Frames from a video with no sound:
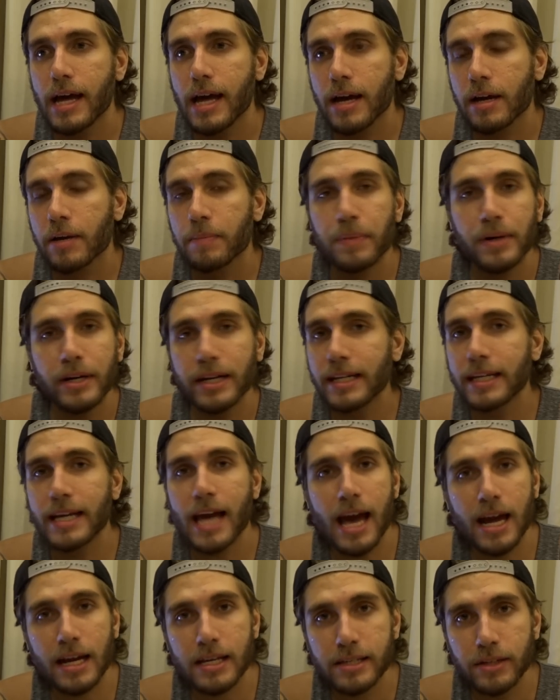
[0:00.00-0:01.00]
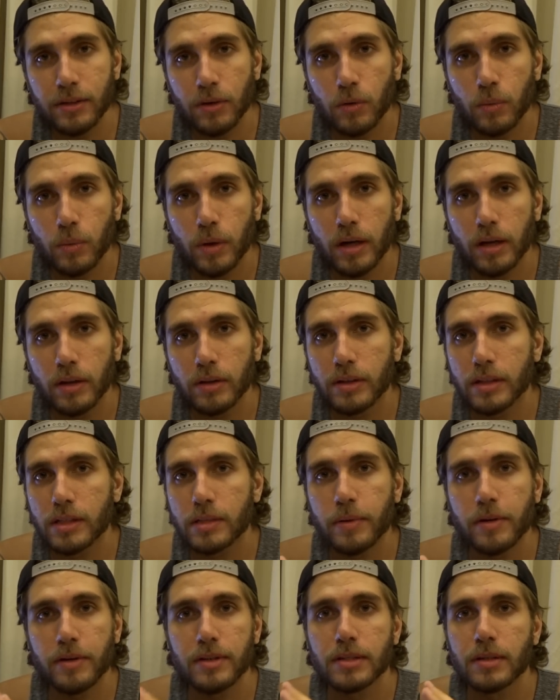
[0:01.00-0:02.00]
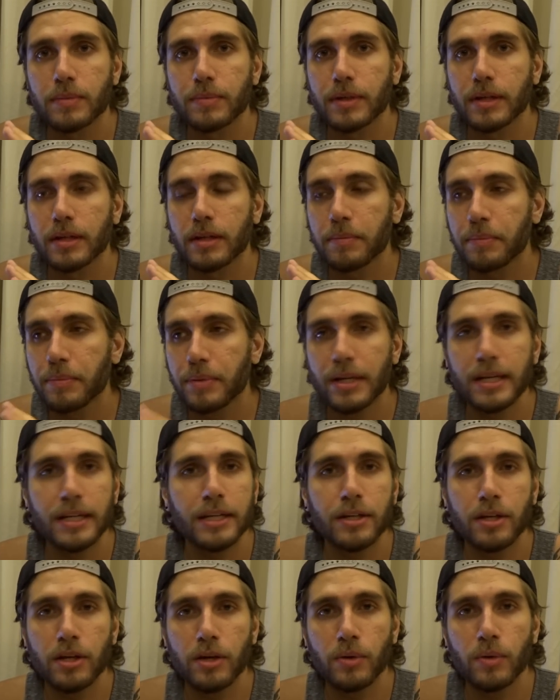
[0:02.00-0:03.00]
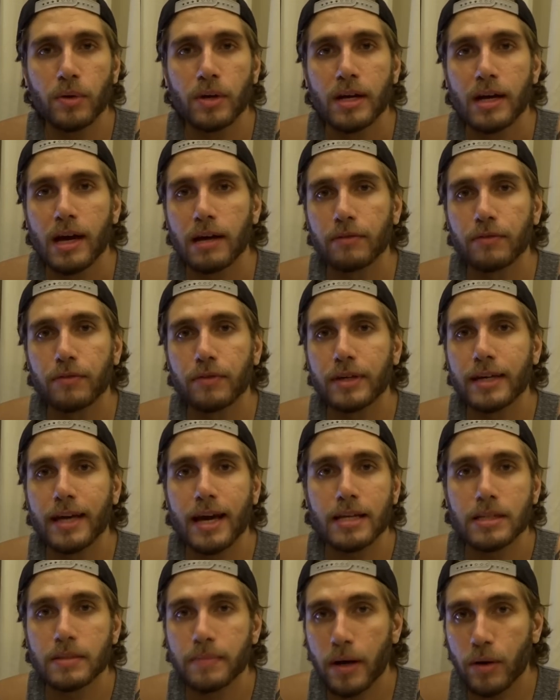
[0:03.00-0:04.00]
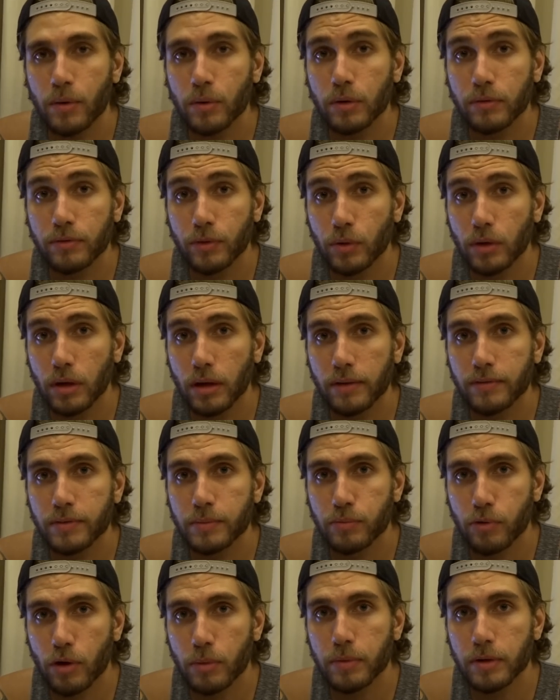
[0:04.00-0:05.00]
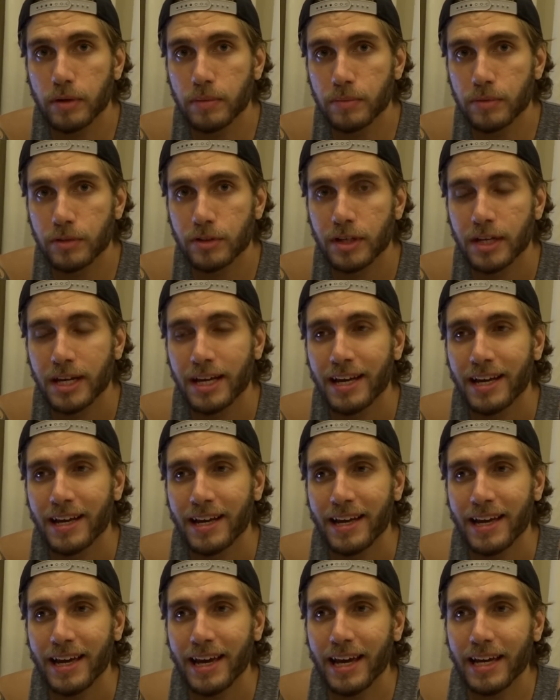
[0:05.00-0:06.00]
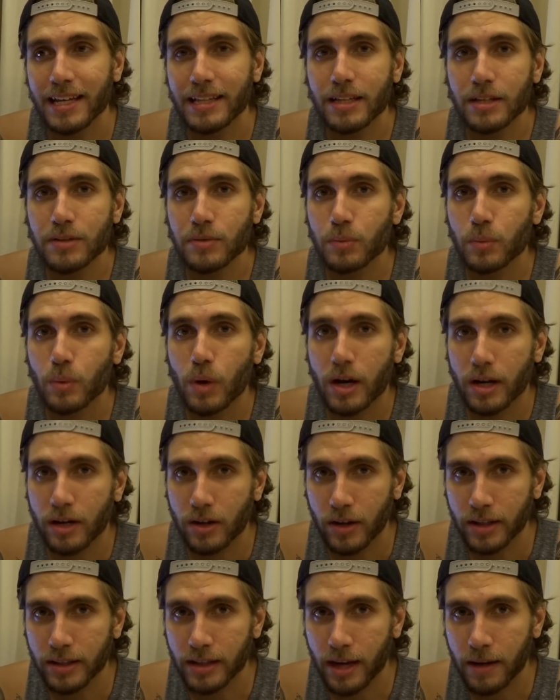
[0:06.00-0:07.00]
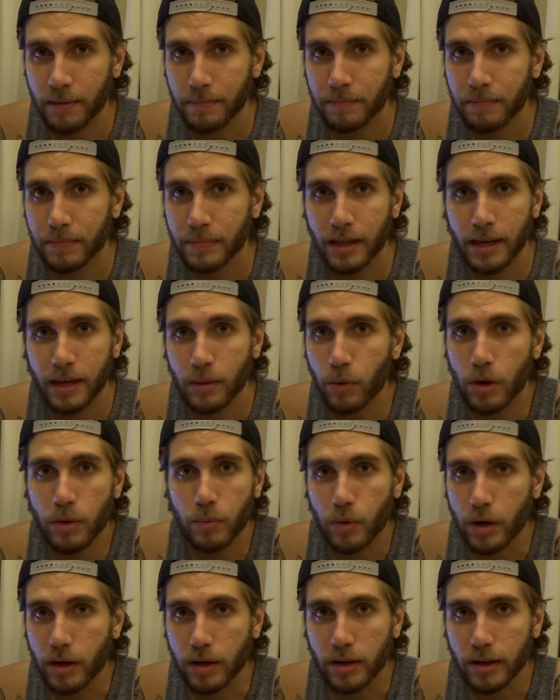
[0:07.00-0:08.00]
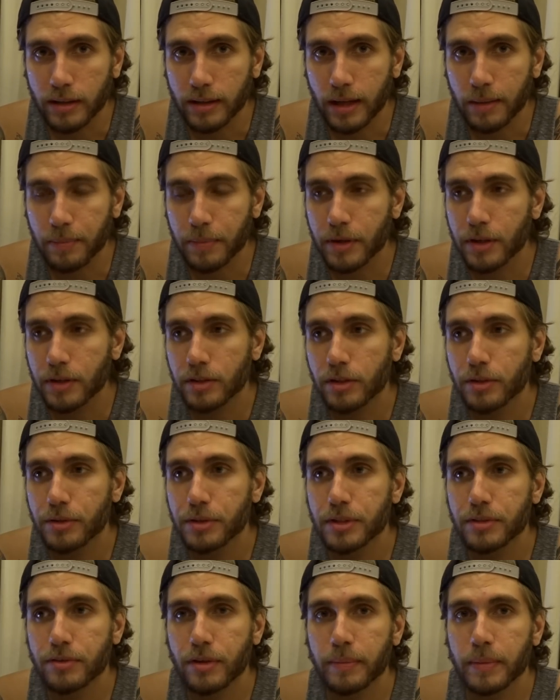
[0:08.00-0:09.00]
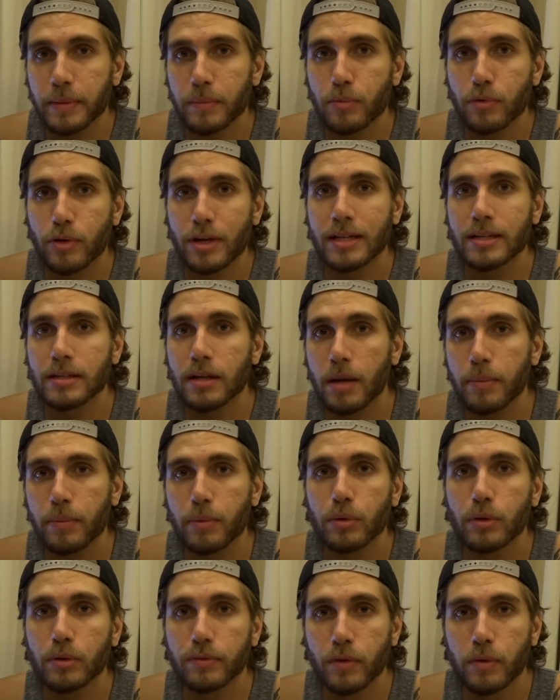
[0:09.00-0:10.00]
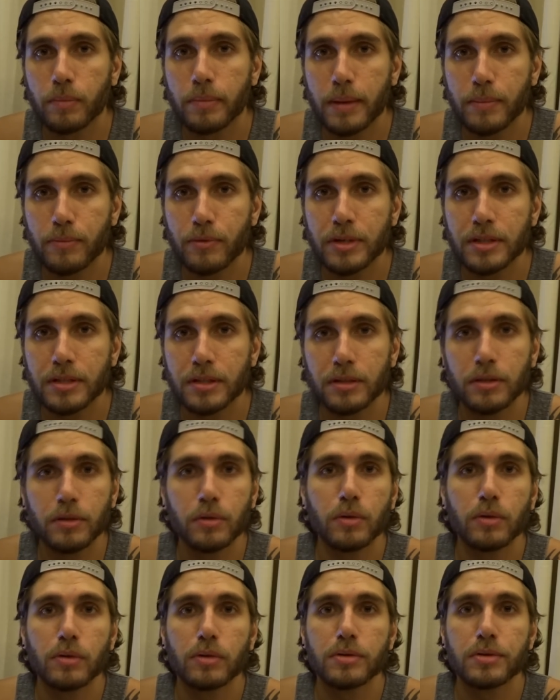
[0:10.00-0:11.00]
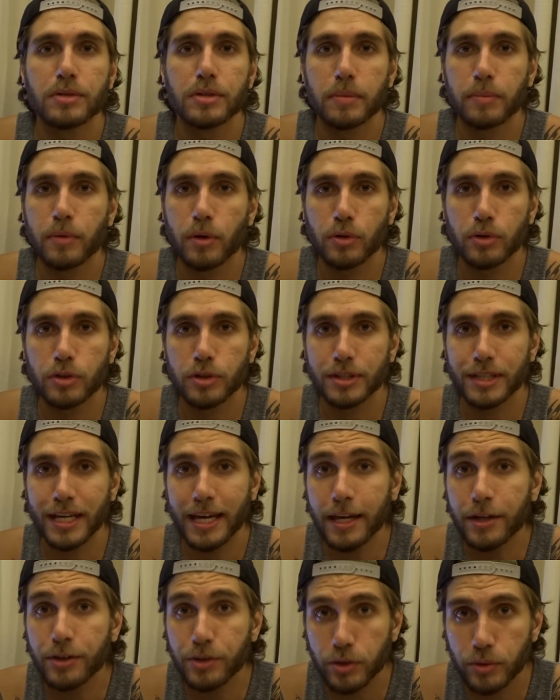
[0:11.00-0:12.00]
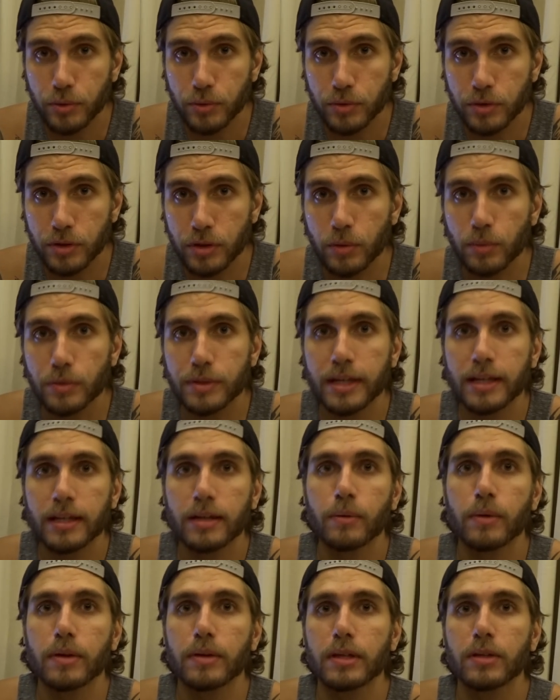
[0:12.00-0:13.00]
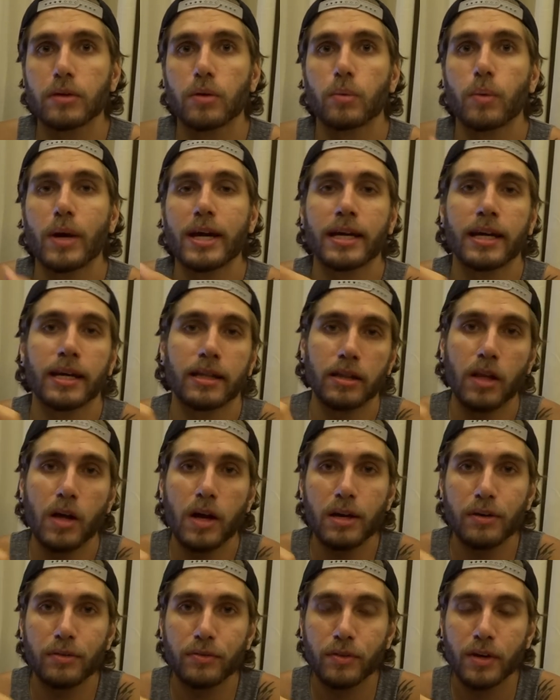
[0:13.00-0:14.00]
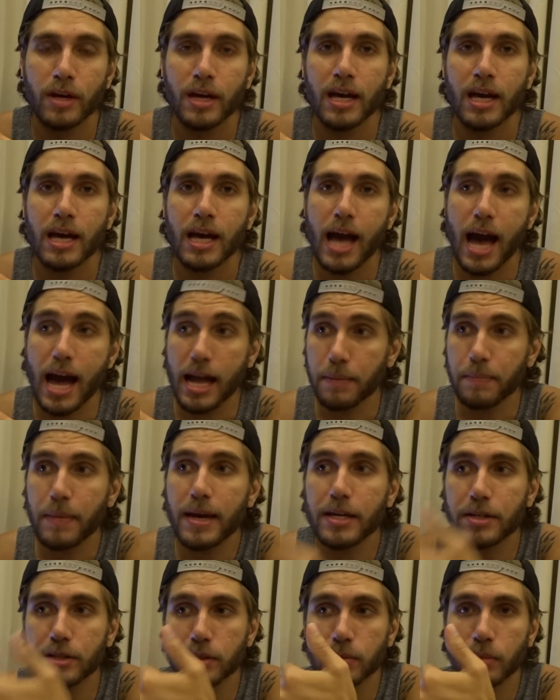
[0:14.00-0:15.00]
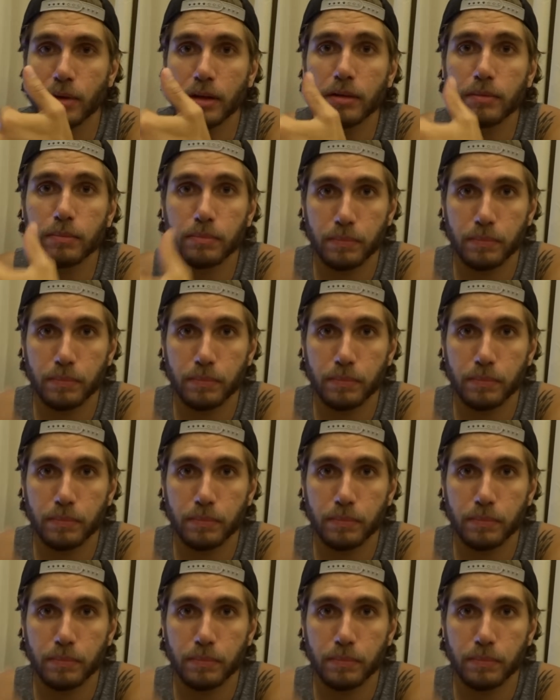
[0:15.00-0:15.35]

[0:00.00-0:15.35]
completely exit your world, experience something completely new, and forget about all of your life's problems, it doesn't work like that. It won't work like that, because lucid dreaming brings up all of your memories and your subconscious issues that you're dealing with in your waking life, and it makes them, like,